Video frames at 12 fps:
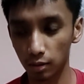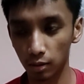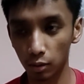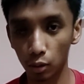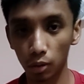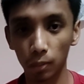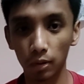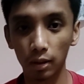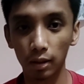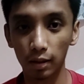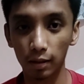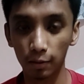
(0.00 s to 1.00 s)

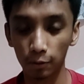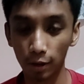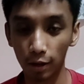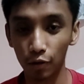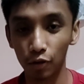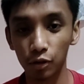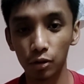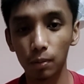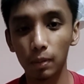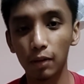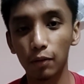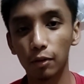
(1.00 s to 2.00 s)
normally for how it should
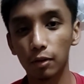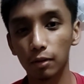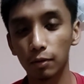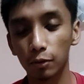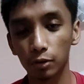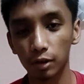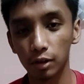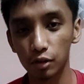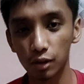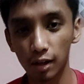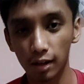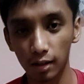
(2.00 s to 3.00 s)
be for
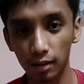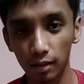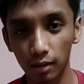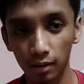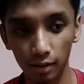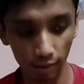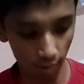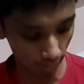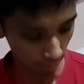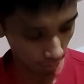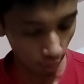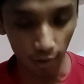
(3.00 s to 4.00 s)
voltage and
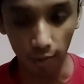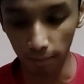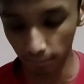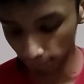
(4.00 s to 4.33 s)
current.